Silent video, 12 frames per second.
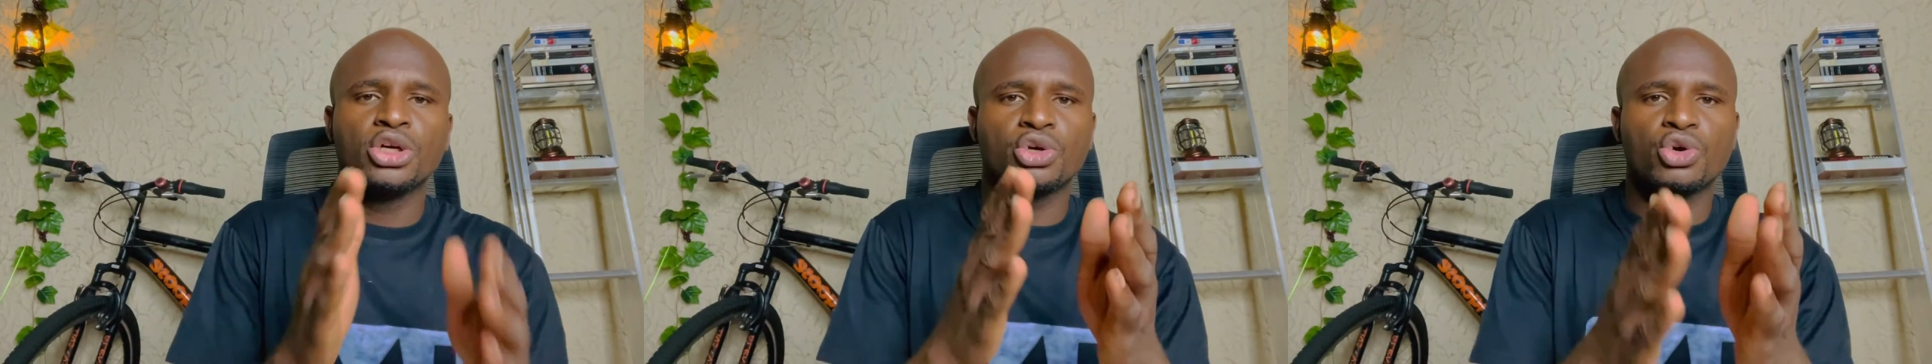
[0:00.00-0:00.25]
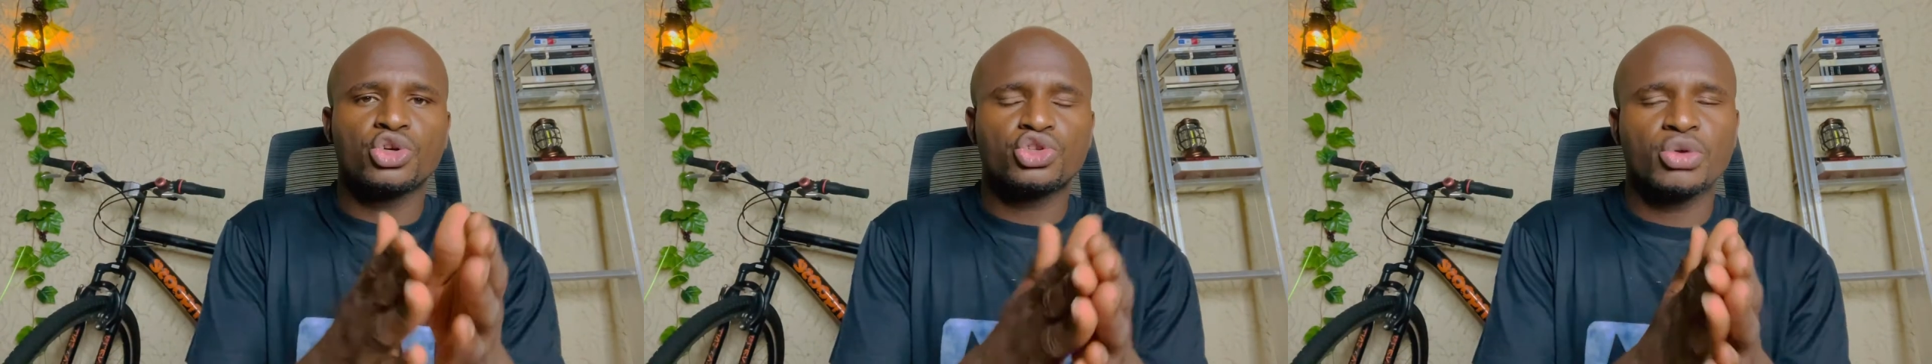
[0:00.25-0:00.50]

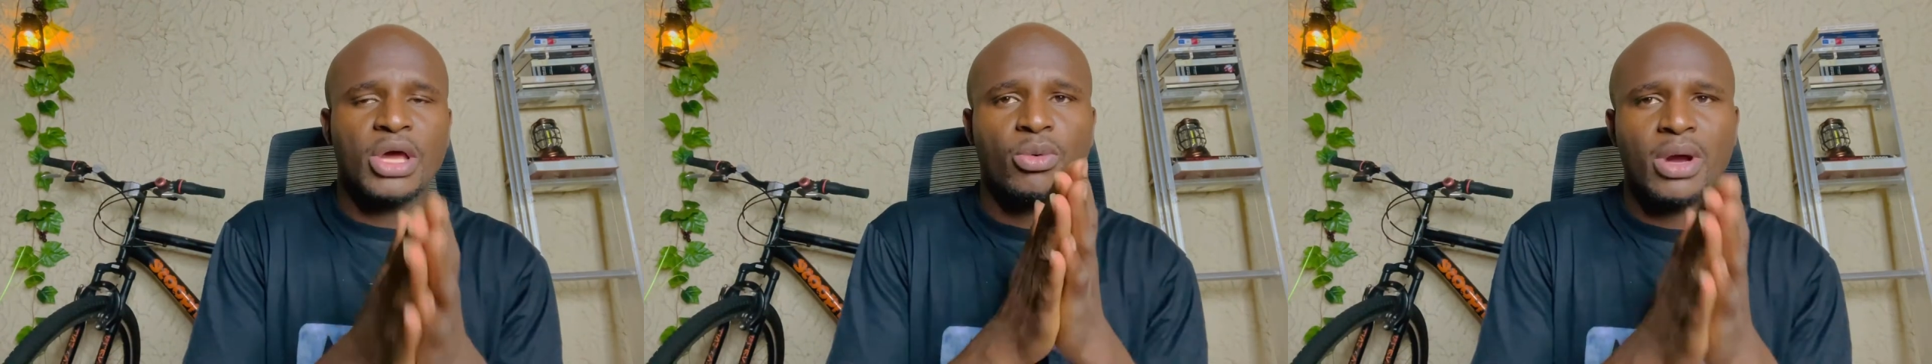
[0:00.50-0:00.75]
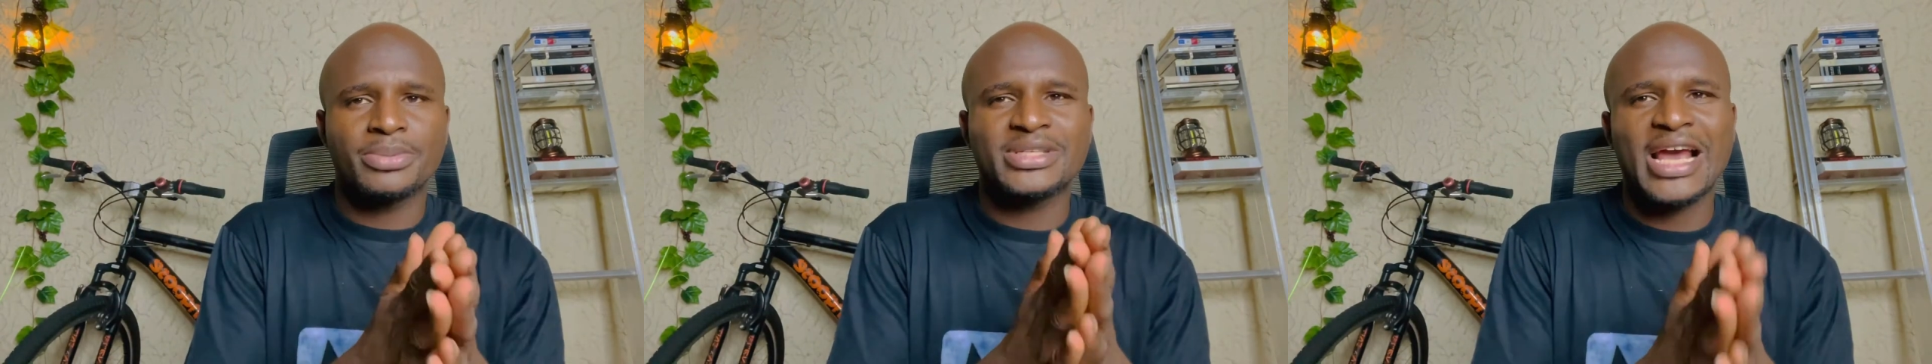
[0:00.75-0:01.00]
go to a
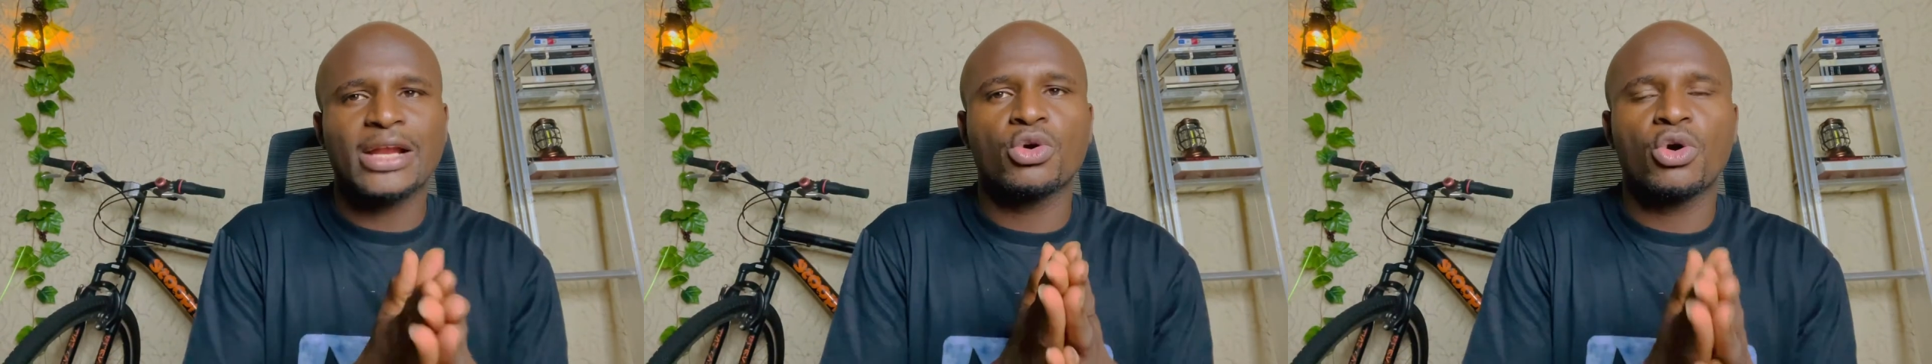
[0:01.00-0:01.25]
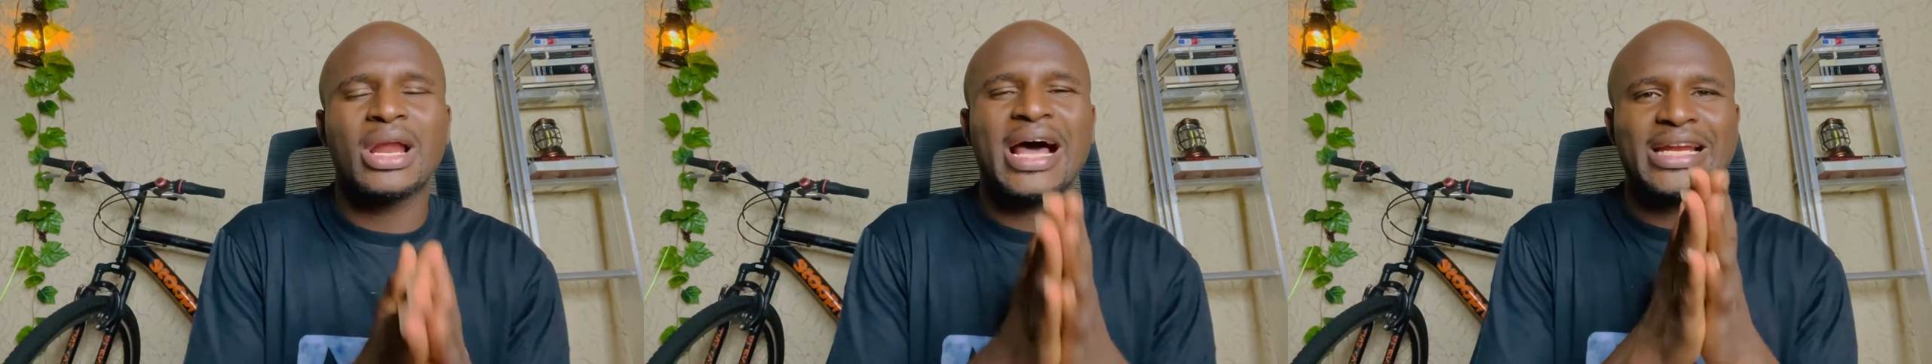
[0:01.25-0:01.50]
website
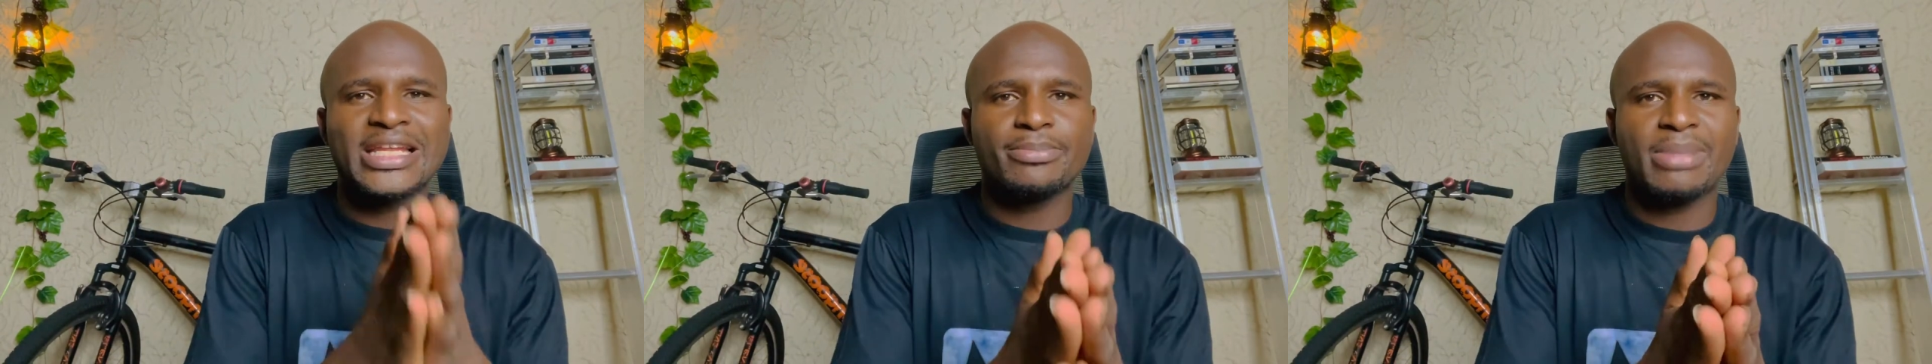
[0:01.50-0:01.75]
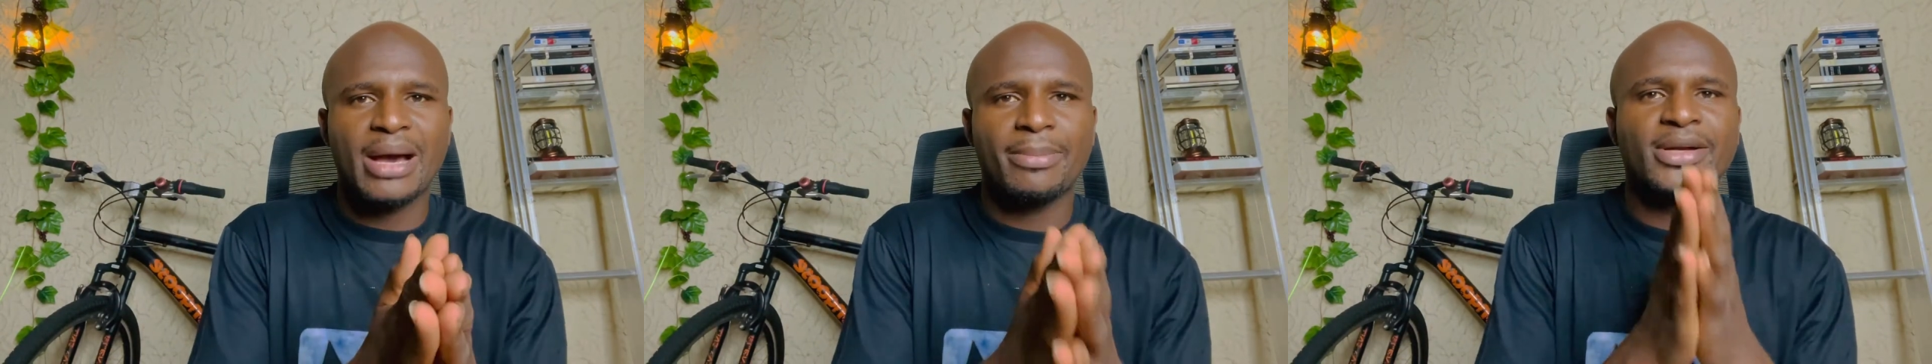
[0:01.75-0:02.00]
called
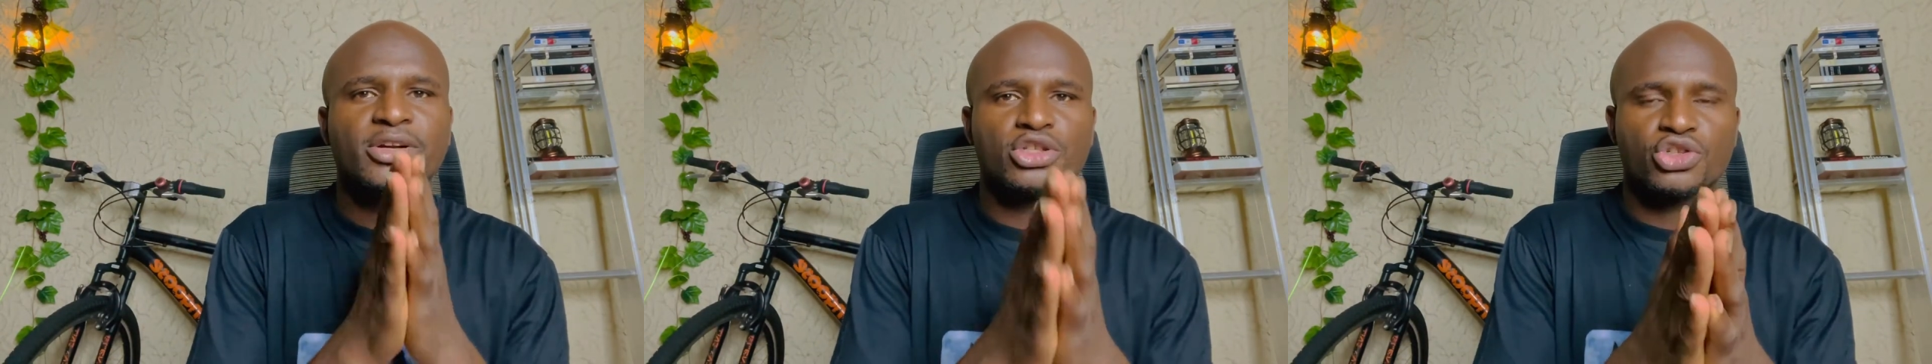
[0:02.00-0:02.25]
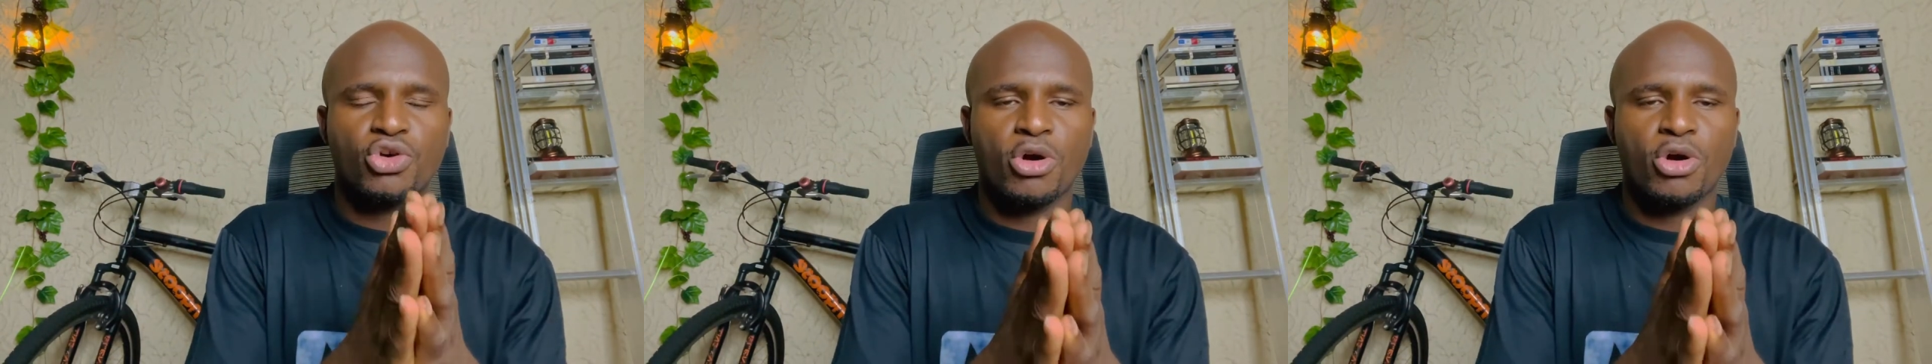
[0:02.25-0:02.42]
alibaba dot